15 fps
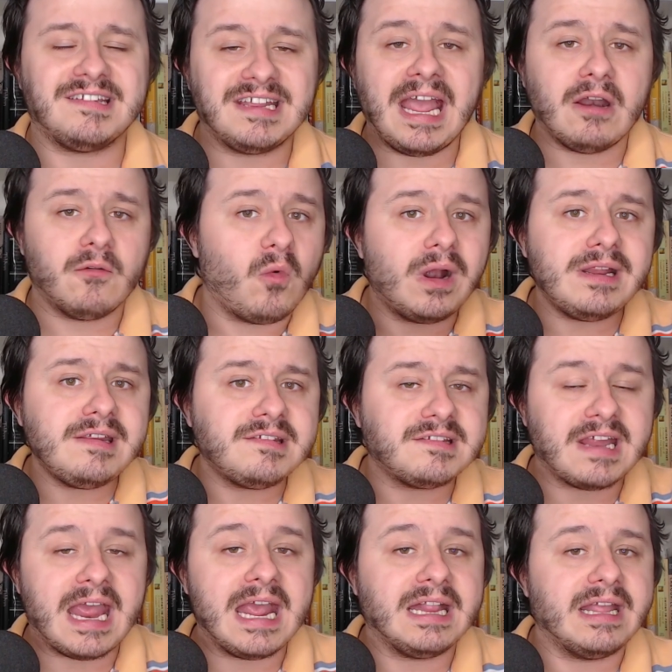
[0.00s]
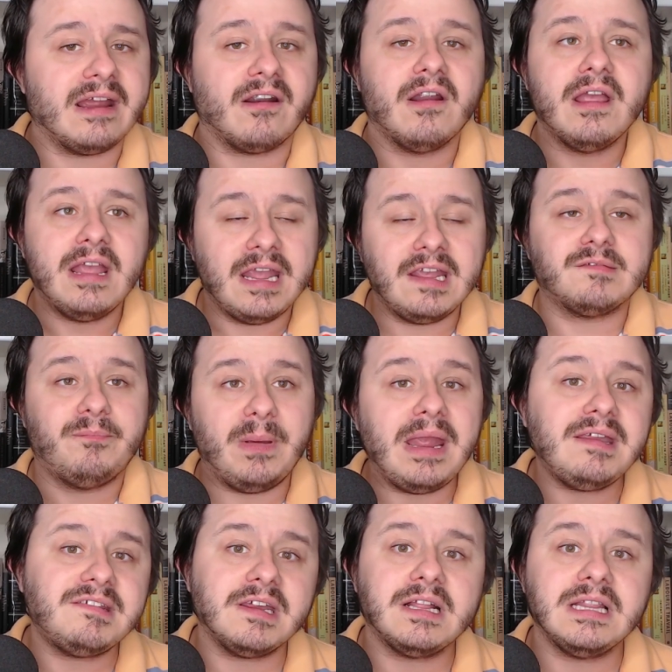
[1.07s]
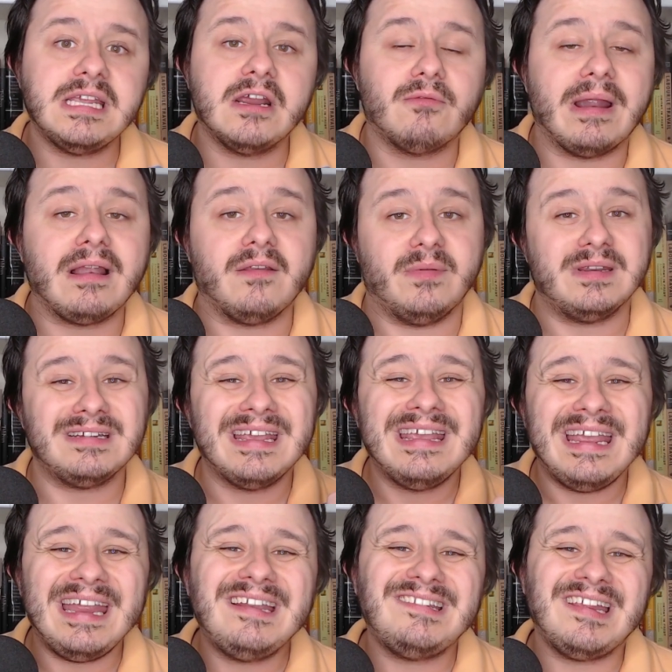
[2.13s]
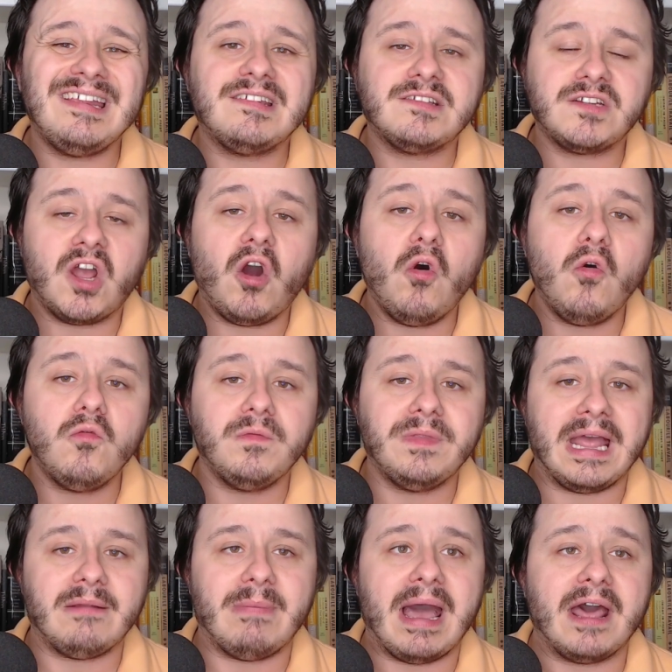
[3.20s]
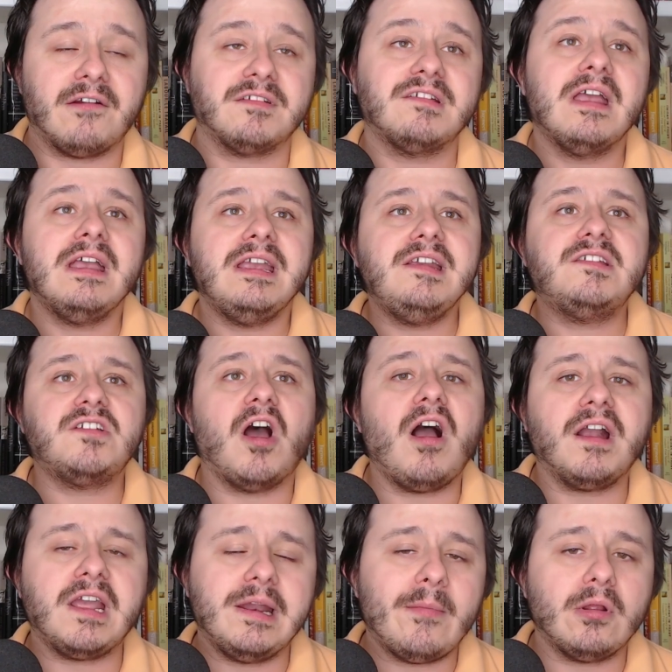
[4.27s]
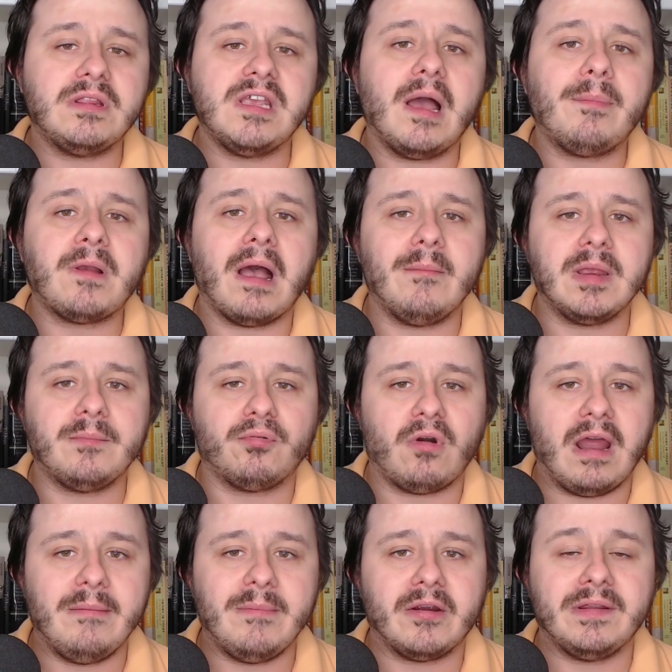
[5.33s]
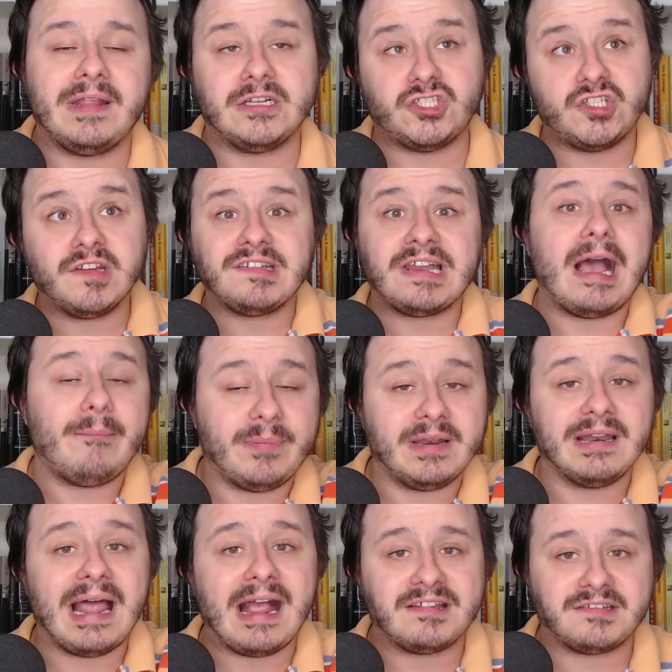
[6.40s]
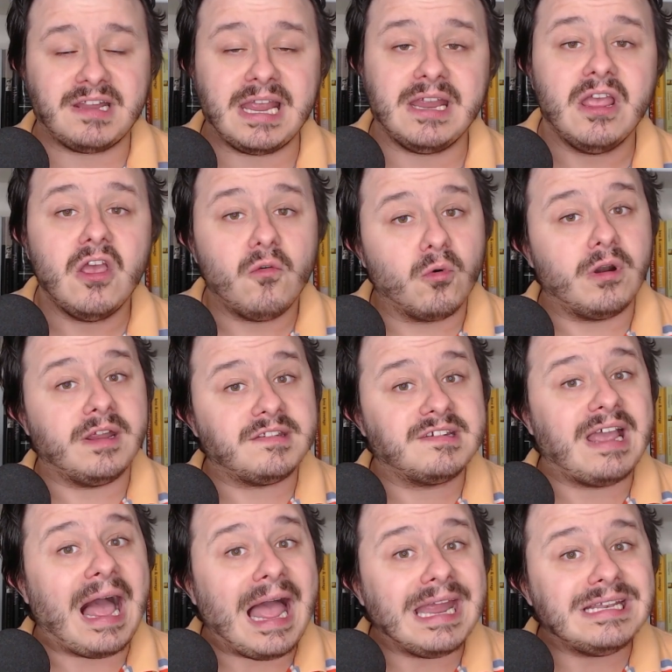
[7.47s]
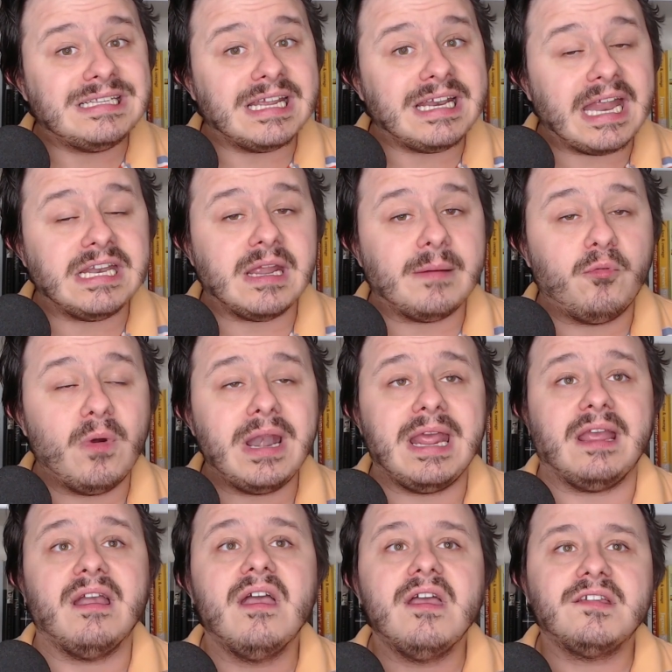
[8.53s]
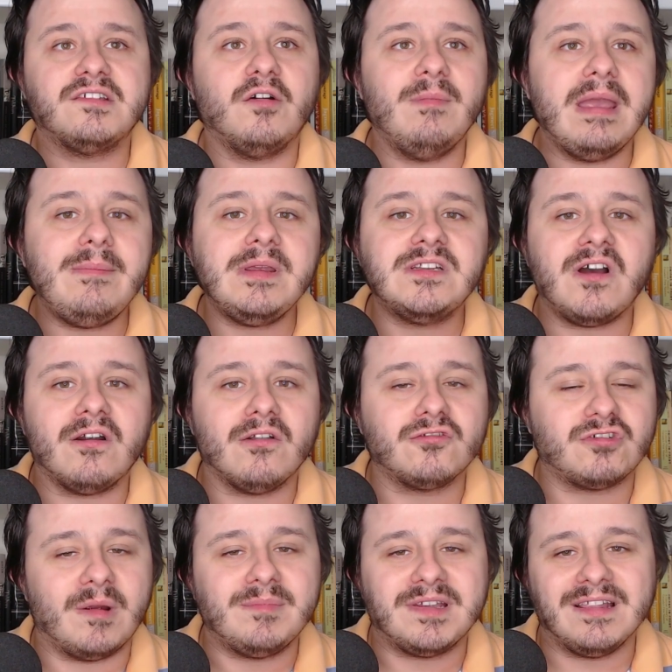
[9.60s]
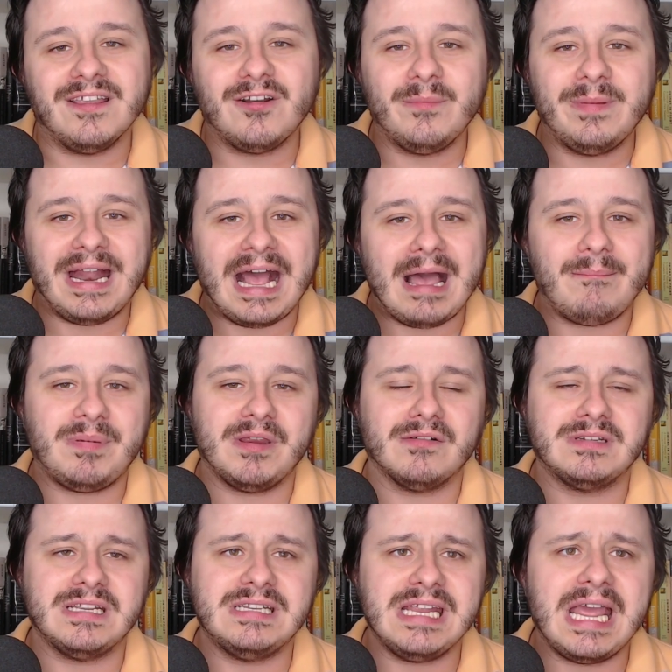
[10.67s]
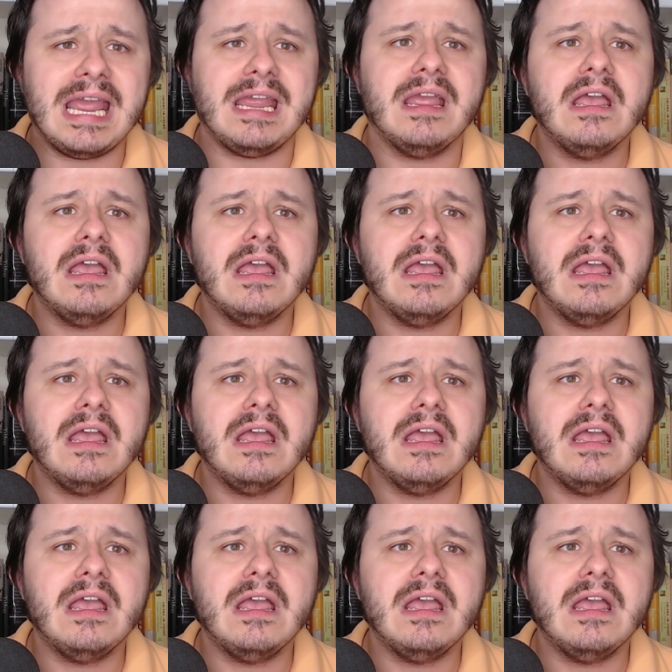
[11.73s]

Again, what he's saying there is basically irrelevant. It's his tone that matters. He's talking about the upcoming primary that just happened last night where his guy did end up winning. So maybe Donald Trump's a little bit happier today.